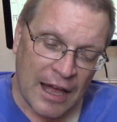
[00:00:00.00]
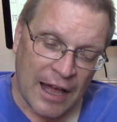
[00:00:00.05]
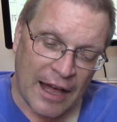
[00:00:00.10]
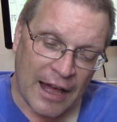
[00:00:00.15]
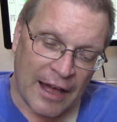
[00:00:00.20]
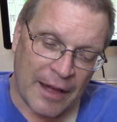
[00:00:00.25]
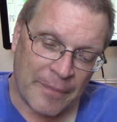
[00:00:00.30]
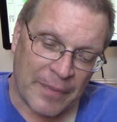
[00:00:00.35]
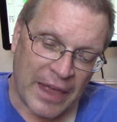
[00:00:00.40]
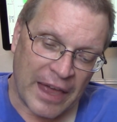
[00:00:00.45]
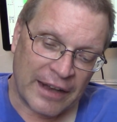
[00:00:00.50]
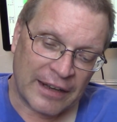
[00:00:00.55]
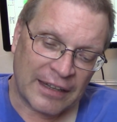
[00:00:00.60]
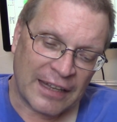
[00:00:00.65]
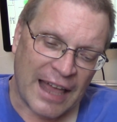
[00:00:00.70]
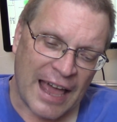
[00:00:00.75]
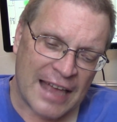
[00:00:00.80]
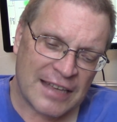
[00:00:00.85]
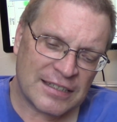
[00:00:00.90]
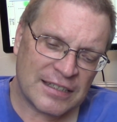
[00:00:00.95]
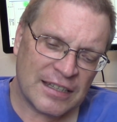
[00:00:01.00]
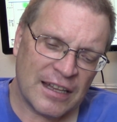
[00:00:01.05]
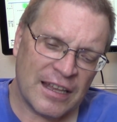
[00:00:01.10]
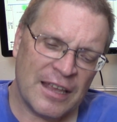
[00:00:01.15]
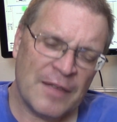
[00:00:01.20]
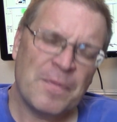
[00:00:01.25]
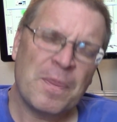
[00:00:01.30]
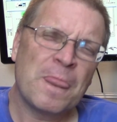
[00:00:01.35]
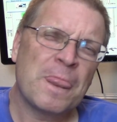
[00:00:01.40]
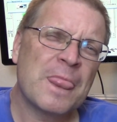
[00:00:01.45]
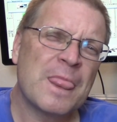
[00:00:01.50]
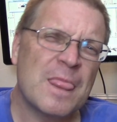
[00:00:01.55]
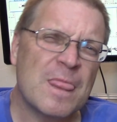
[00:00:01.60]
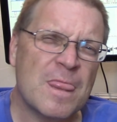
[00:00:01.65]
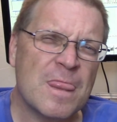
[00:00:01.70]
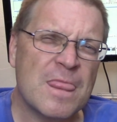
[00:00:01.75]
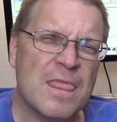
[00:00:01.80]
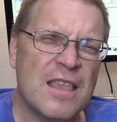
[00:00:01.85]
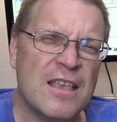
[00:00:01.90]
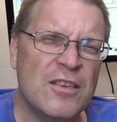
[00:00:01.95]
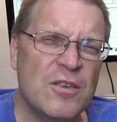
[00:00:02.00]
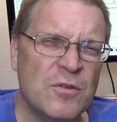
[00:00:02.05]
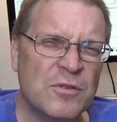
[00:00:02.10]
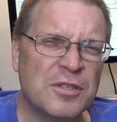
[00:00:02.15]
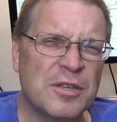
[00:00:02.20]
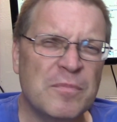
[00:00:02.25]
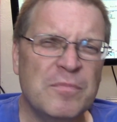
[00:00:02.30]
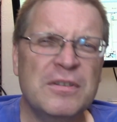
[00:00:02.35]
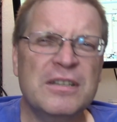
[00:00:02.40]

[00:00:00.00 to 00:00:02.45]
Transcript: And lastly, use some